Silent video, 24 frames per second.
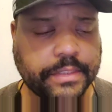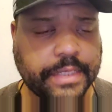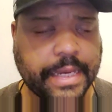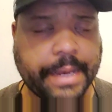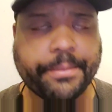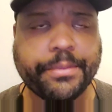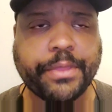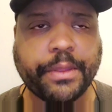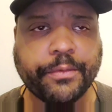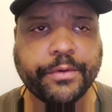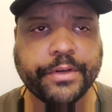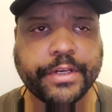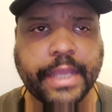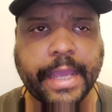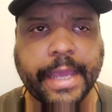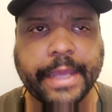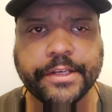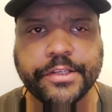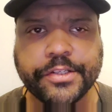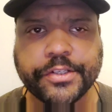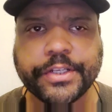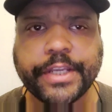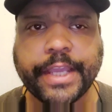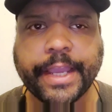depth they wanted to
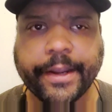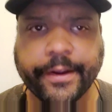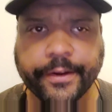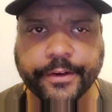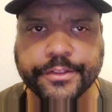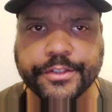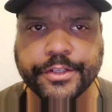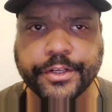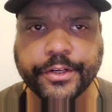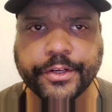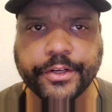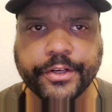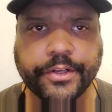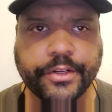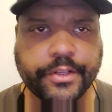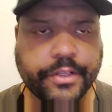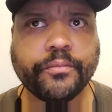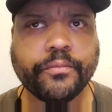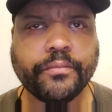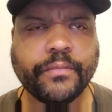add to a character,